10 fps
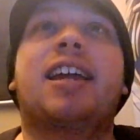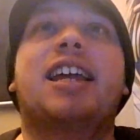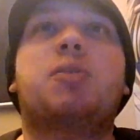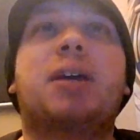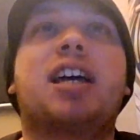
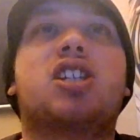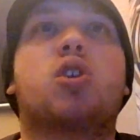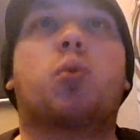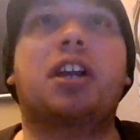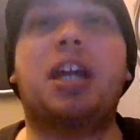is because the
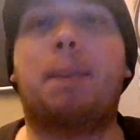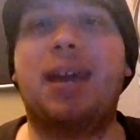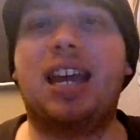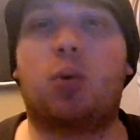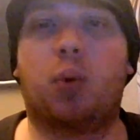really
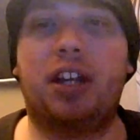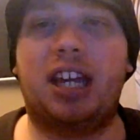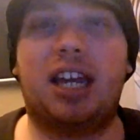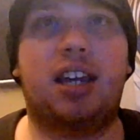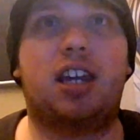big, really,
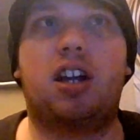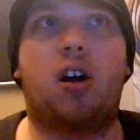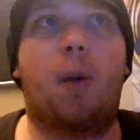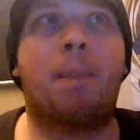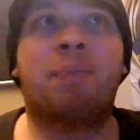you
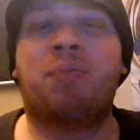know,